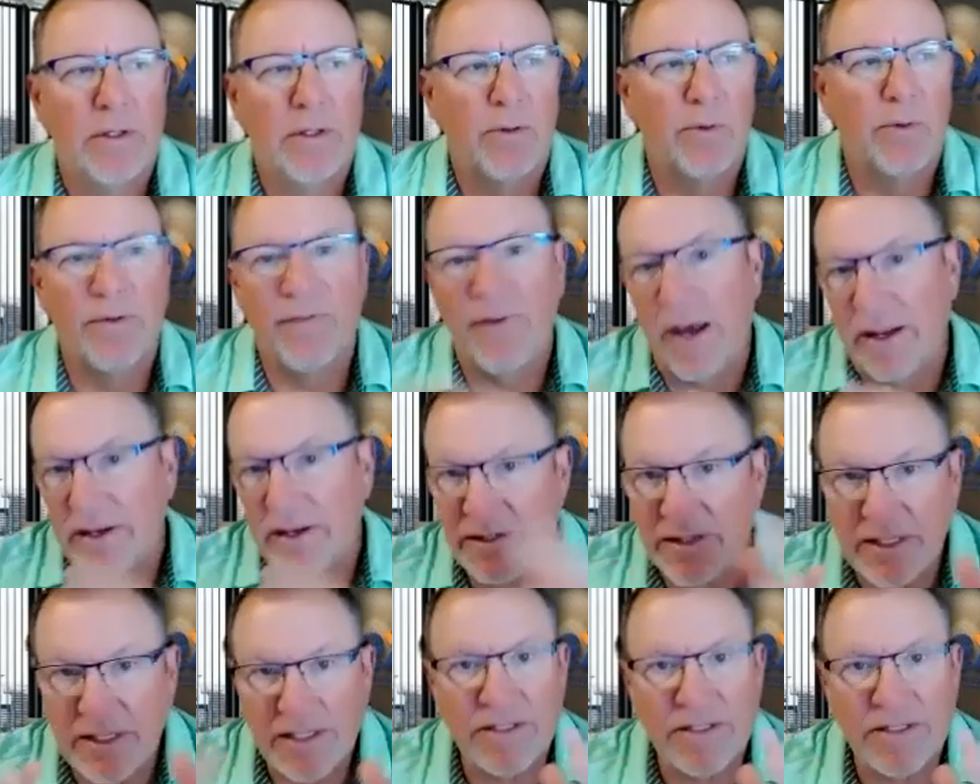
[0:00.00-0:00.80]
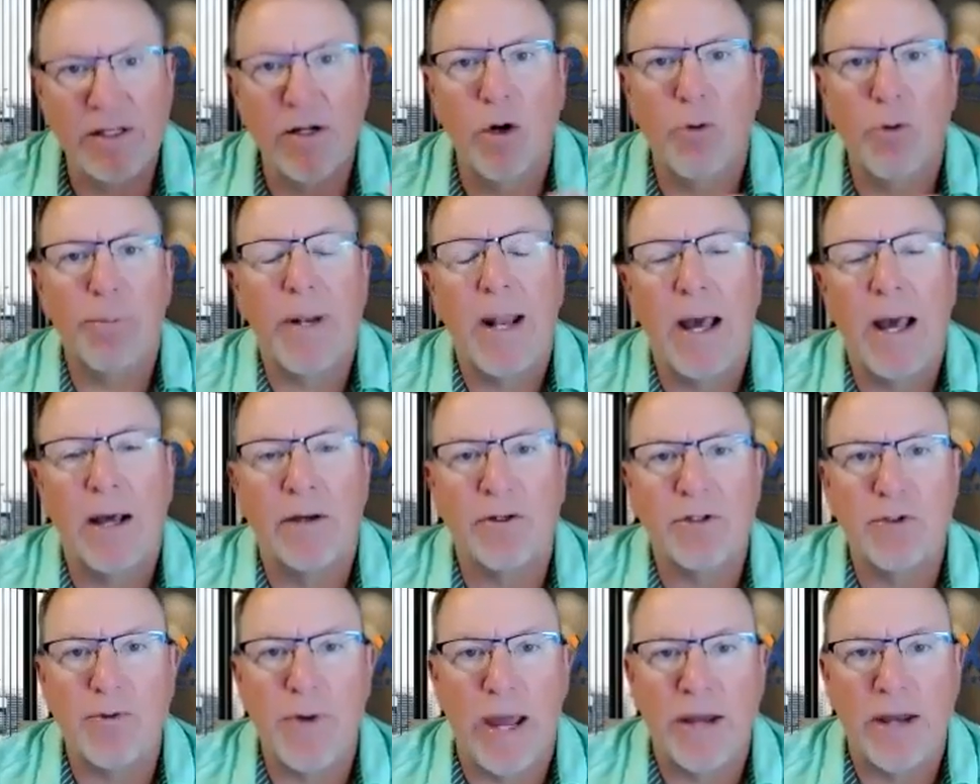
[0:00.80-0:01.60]
we've had decent open
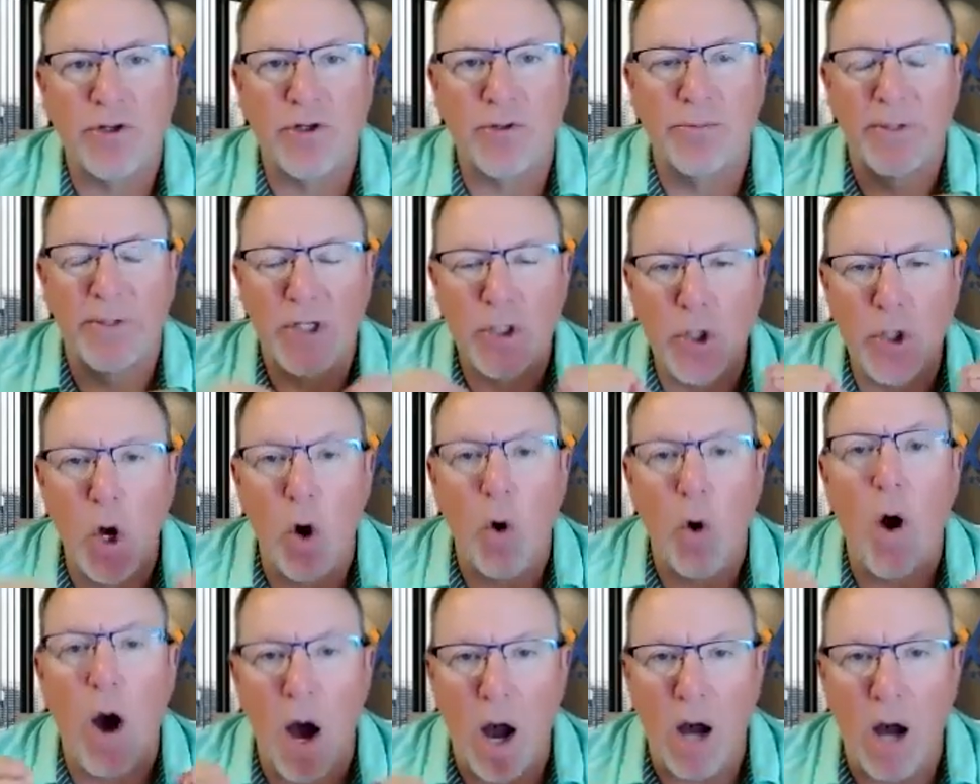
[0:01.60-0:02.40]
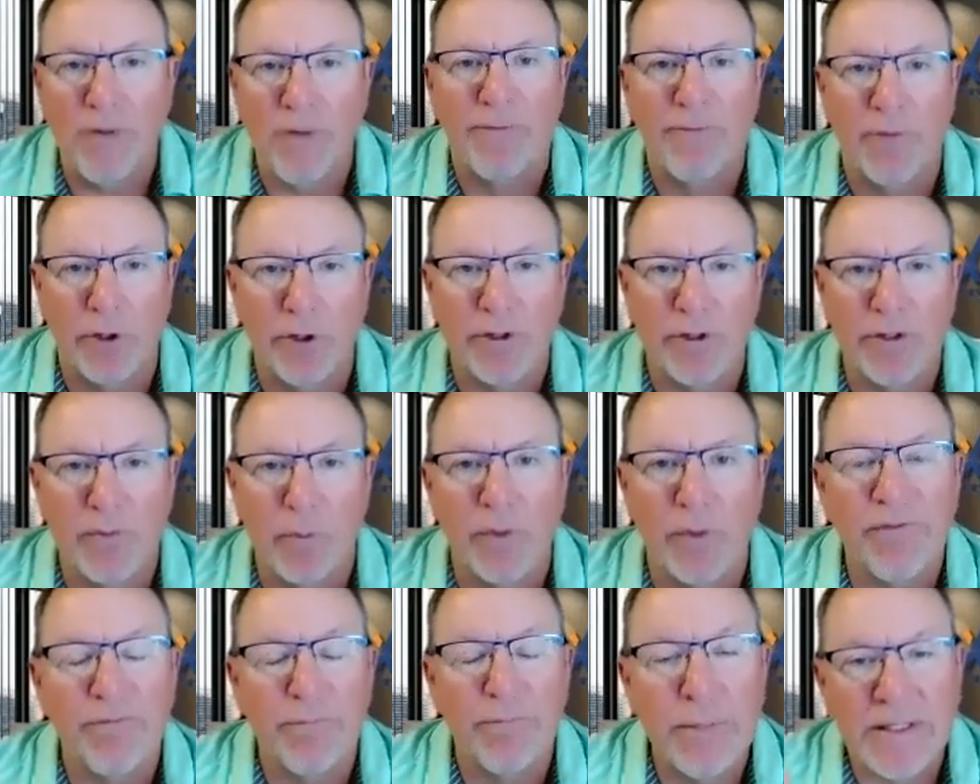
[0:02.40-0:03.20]
house traction, but no offers,
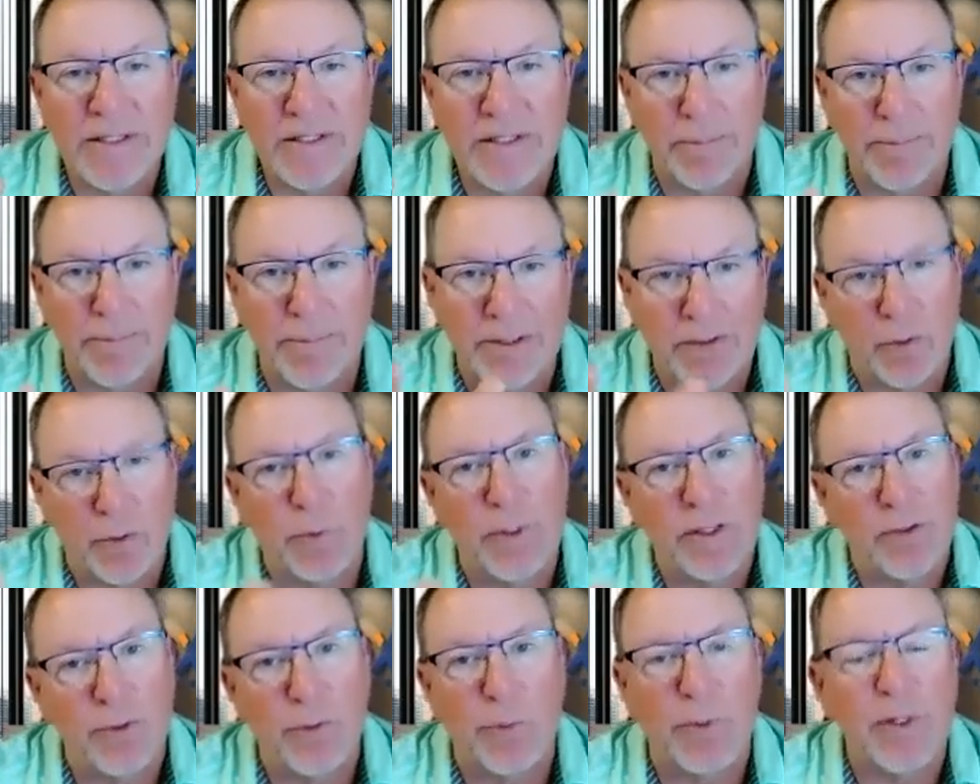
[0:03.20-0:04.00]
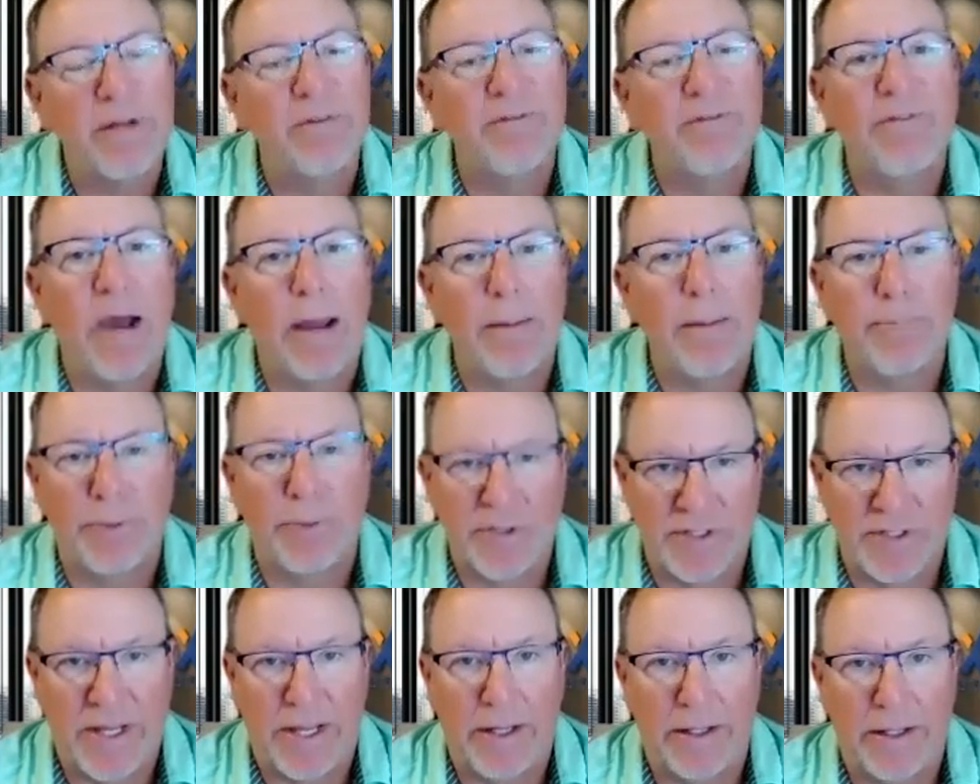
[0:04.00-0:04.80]
we've missed it between 3% and
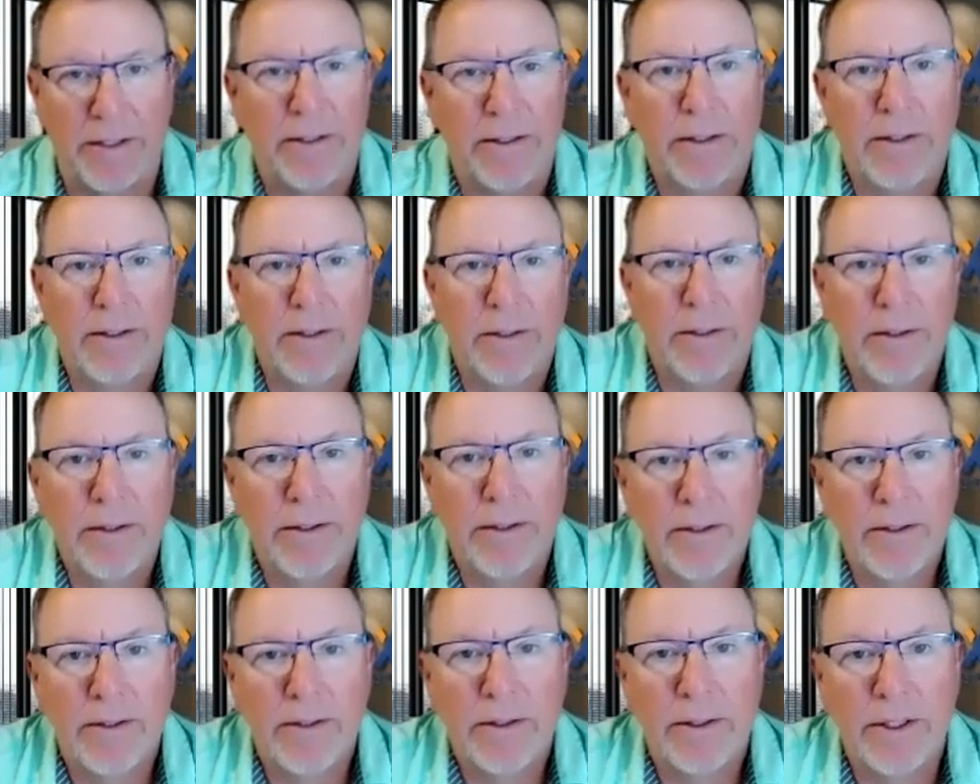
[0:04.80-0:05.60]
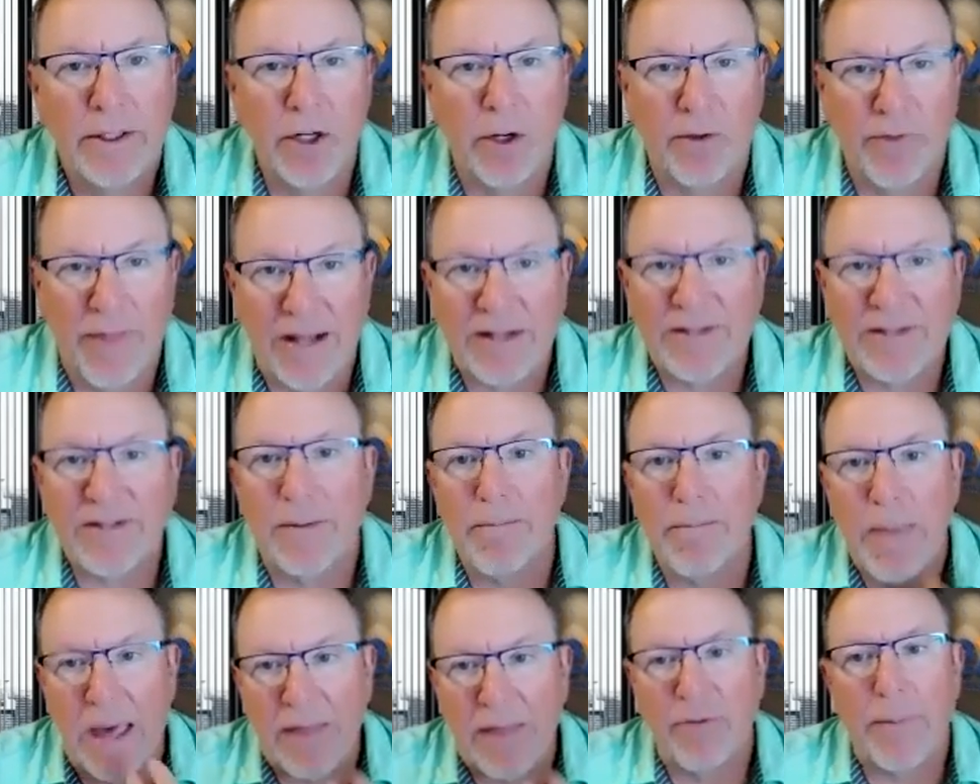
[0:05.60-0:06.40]
5%. You know, that's a
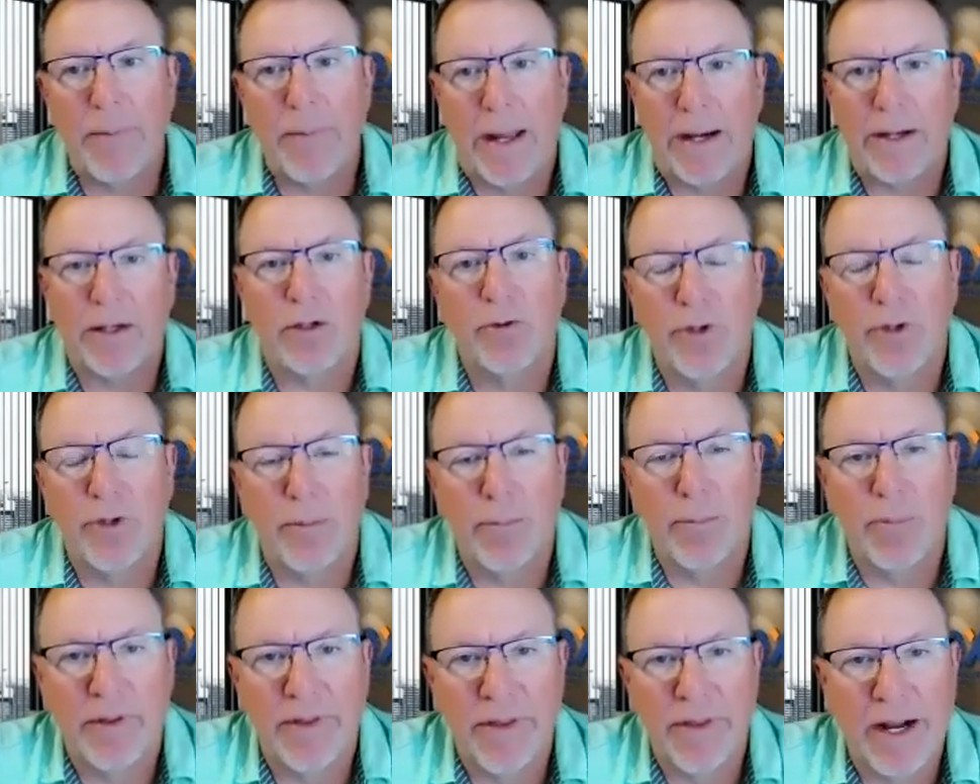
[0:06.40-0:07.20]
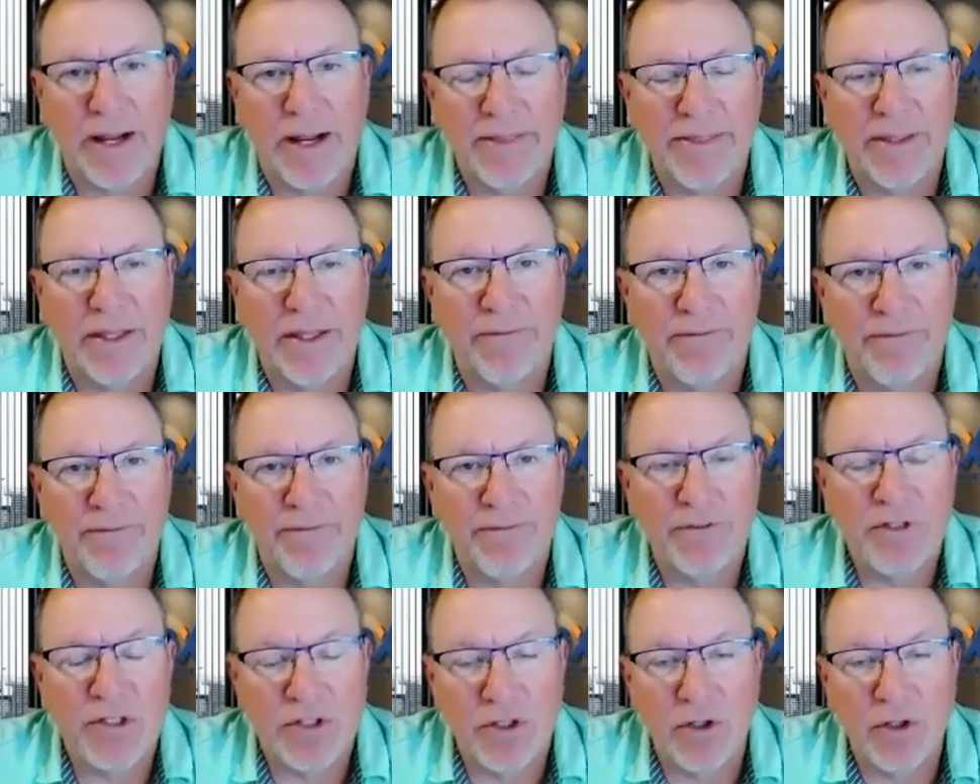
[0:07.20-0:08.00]
mathematical number that I think
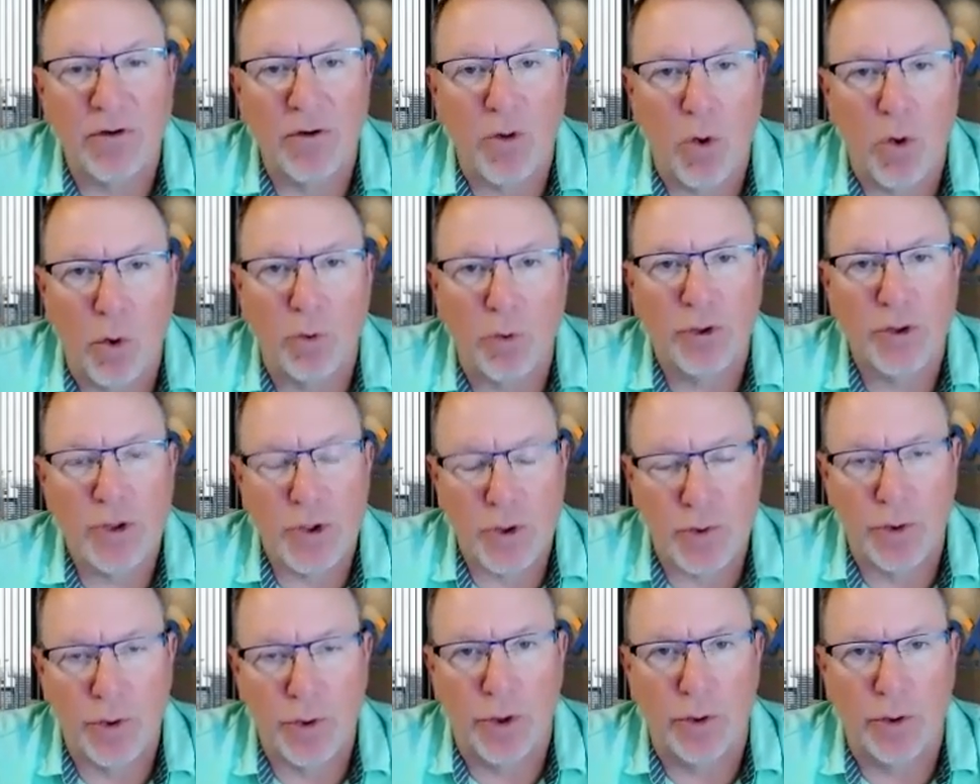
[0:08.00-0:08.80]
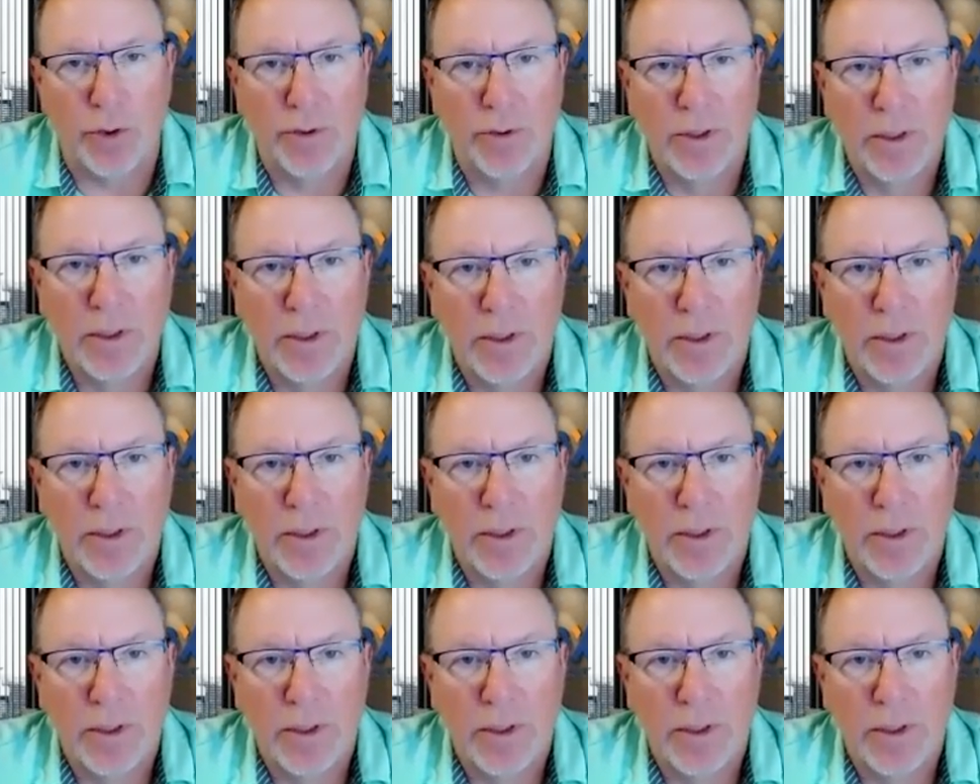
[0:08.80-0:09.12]
still holds true.